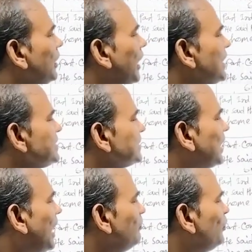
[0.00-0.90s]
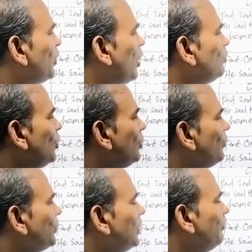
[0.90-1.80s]
has come from
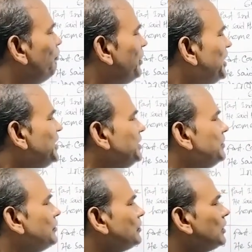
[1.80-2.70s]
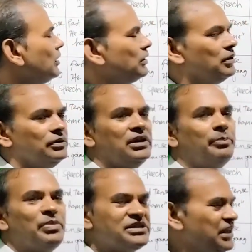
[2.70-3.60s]
be,
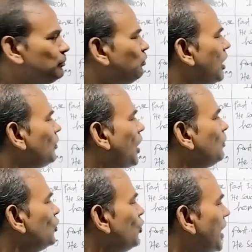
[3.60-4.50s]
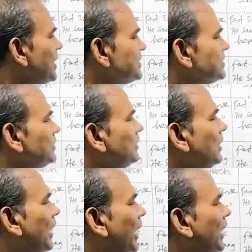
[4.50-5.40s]
the basic form of was,
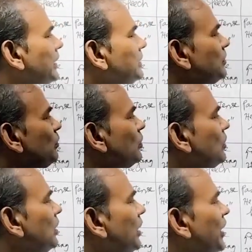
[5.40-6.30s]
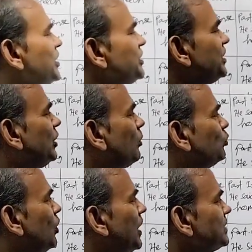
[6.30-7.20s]
and instead
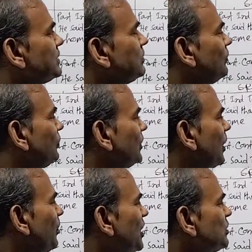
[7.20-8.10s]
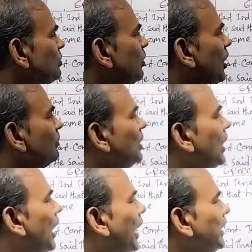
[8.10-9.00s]
of was, the past form
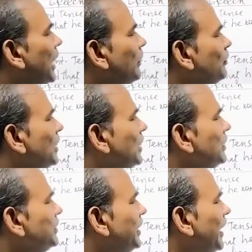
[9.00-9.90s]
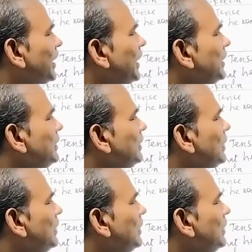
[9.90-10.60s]
I have taken